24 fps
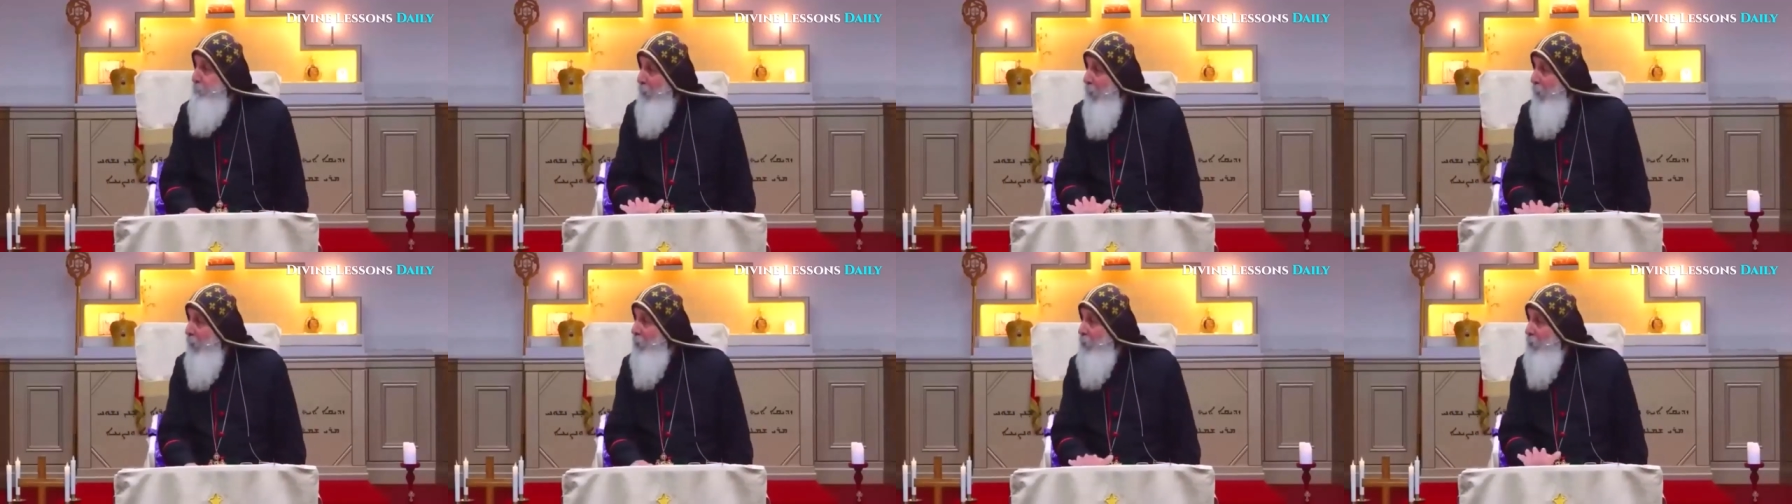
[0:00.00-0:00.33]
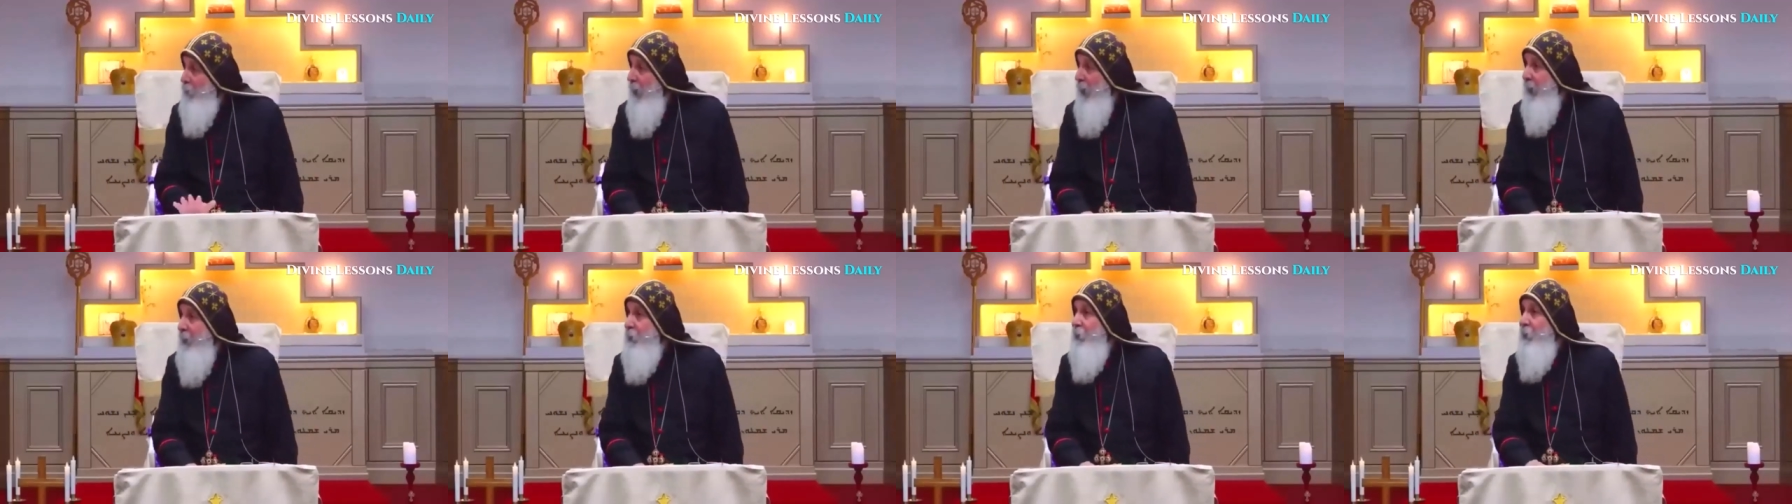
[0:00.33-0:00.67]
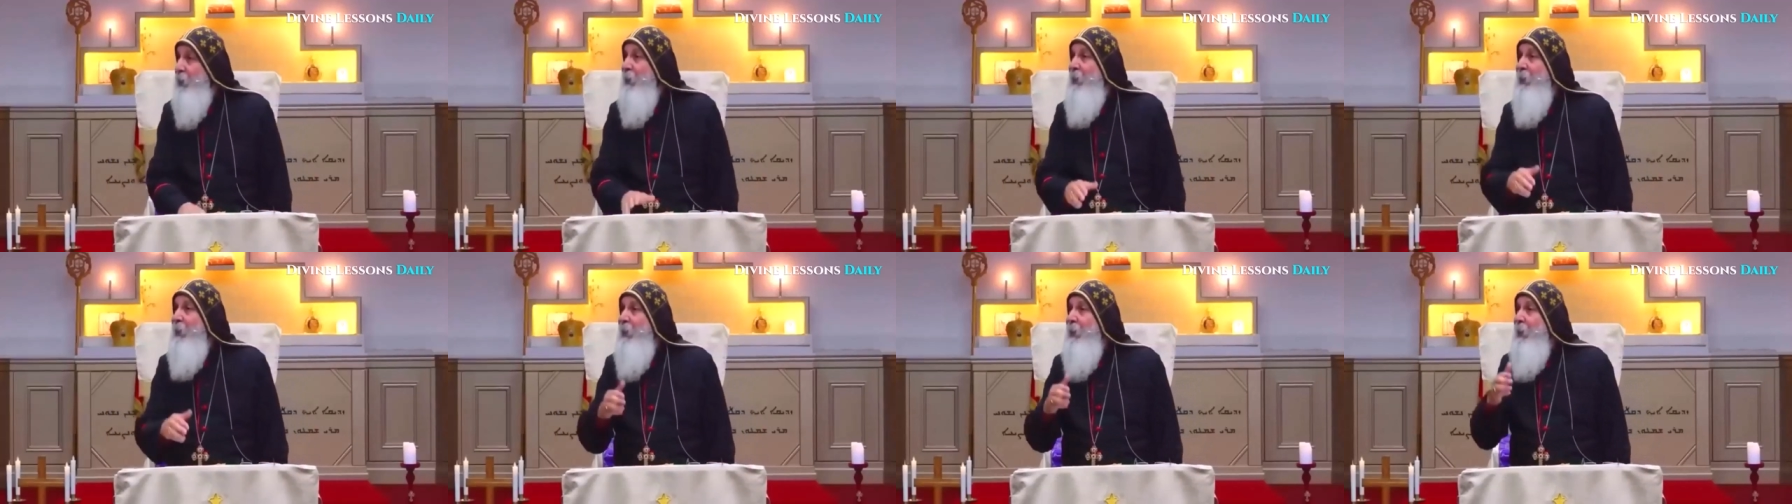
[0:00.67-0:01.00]
Paul says,
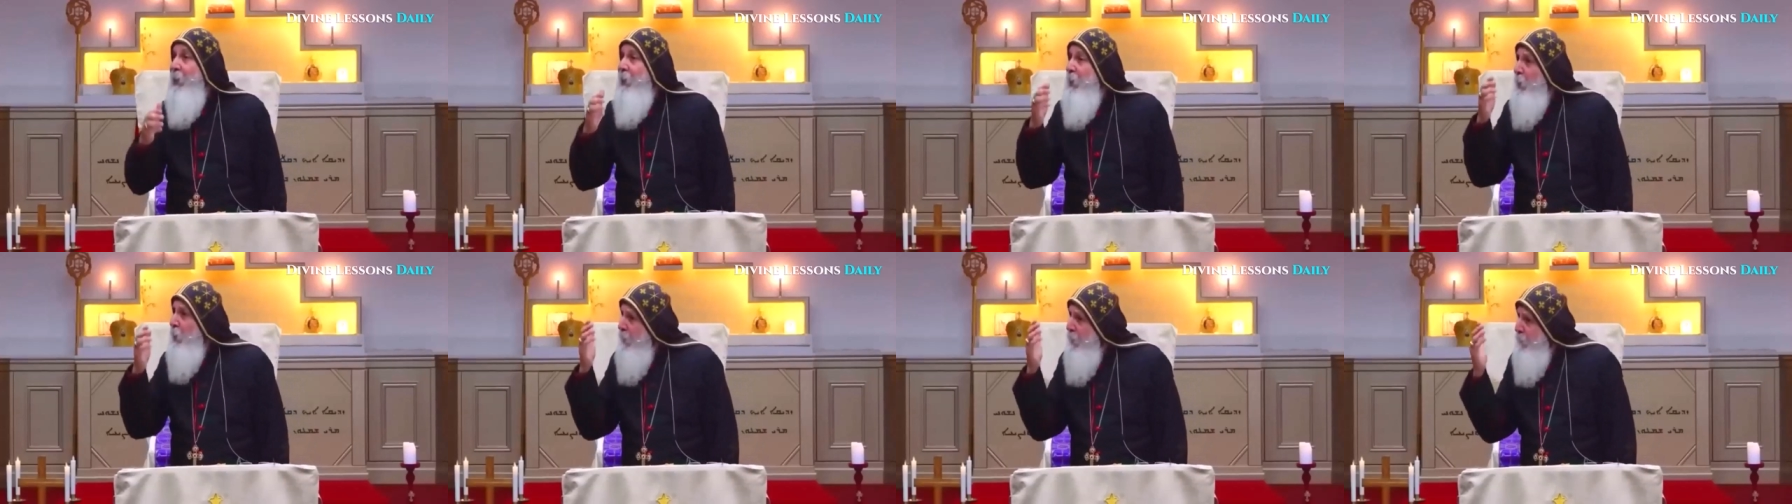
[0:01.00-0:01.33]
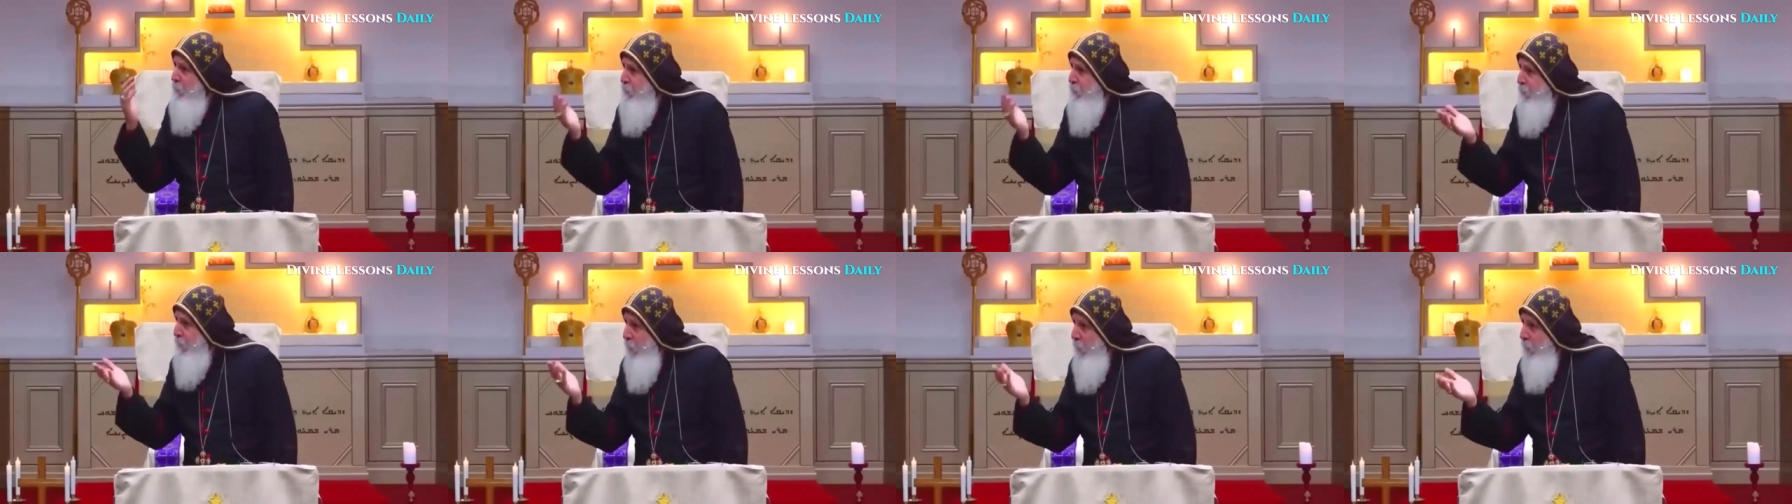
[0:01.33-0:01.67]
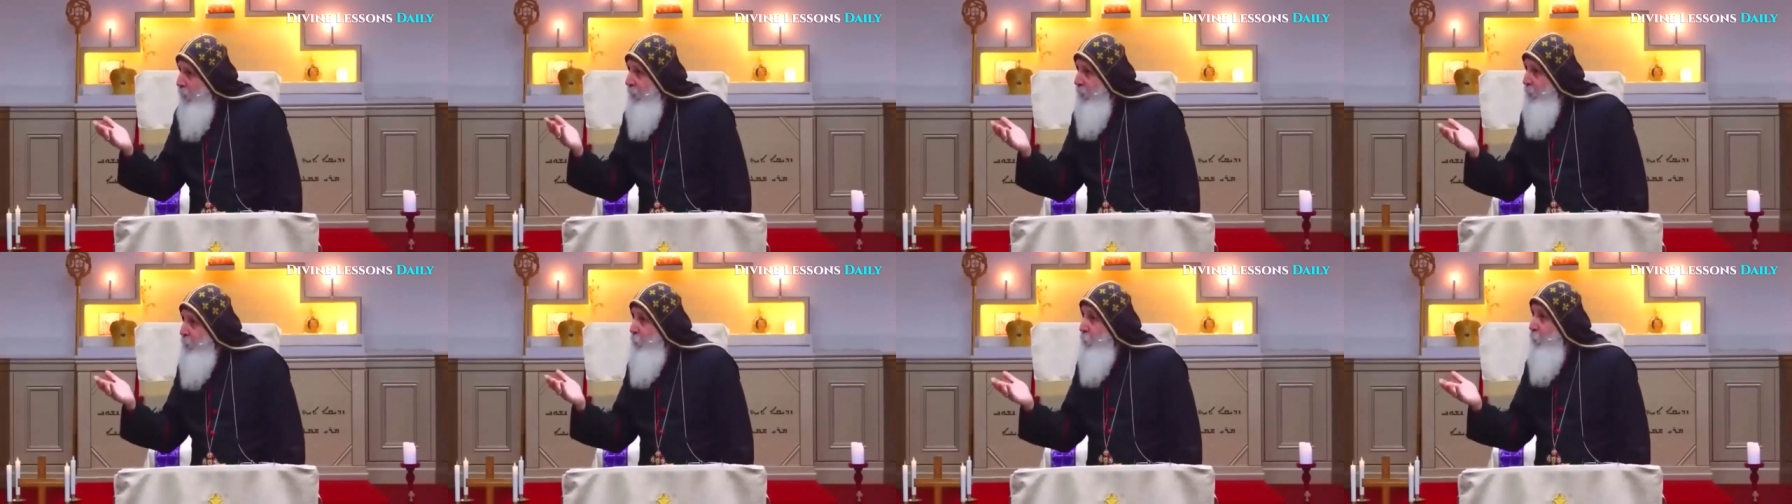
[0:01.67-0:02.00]

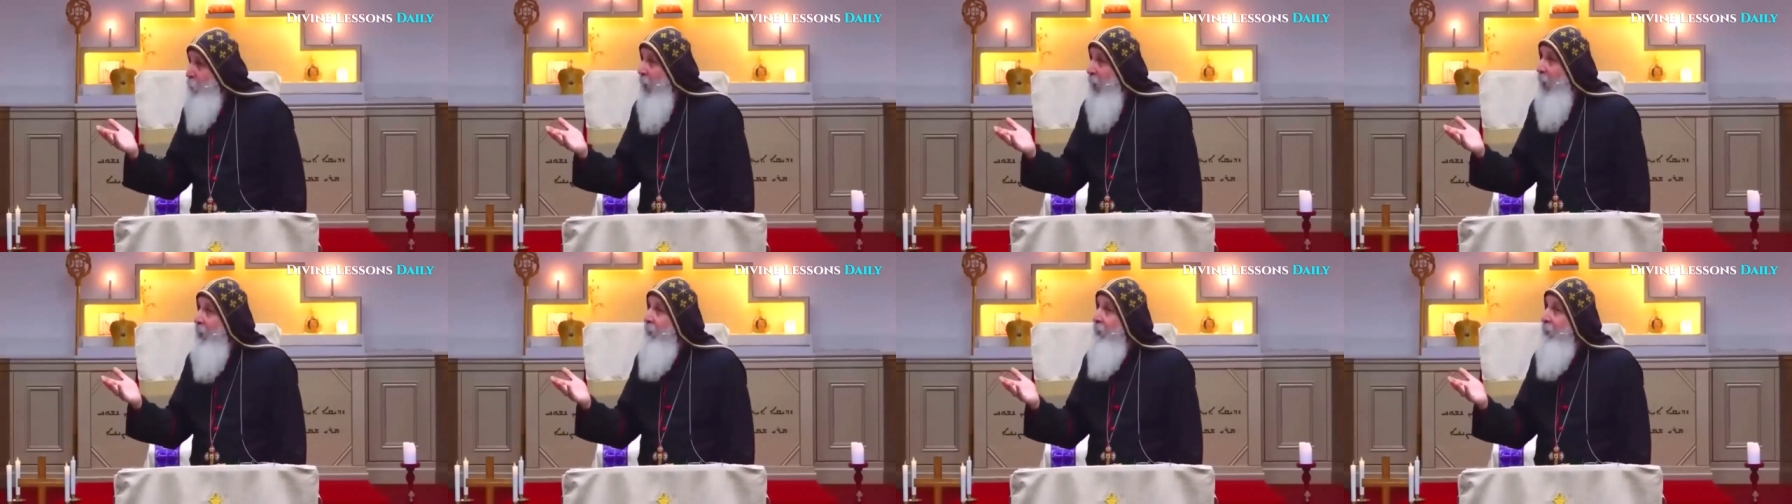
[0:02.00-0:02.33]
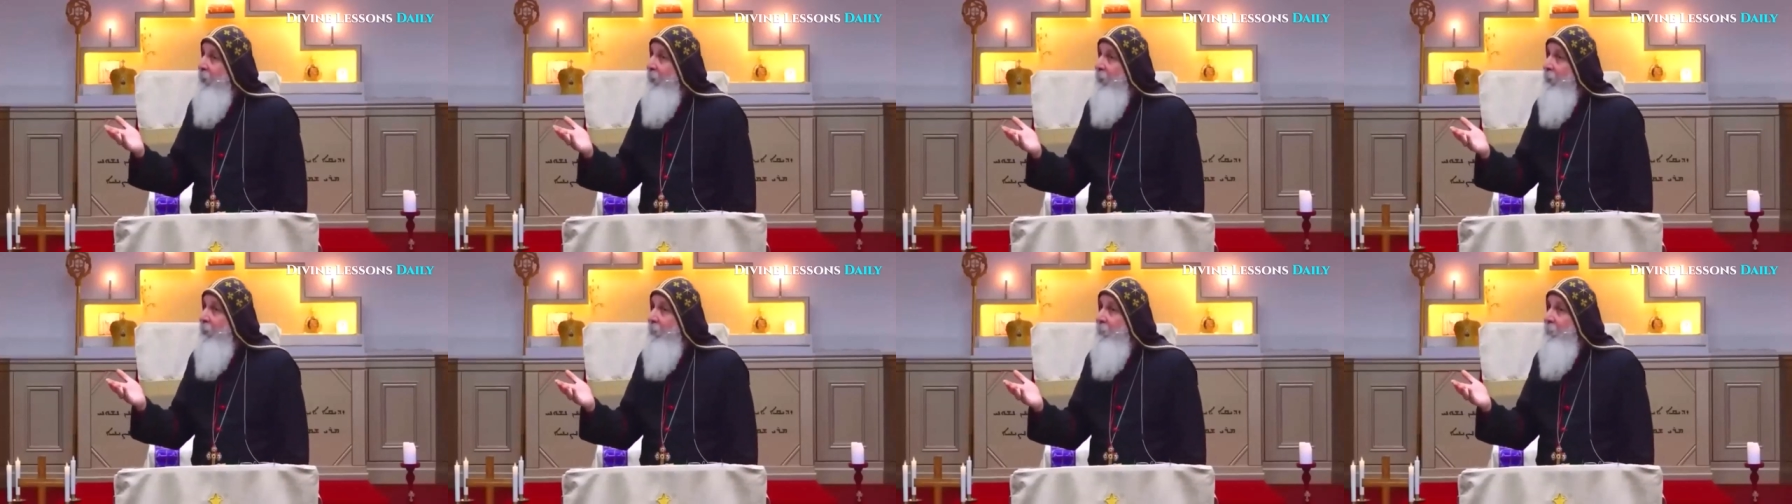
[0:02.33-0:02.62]
Foolish one,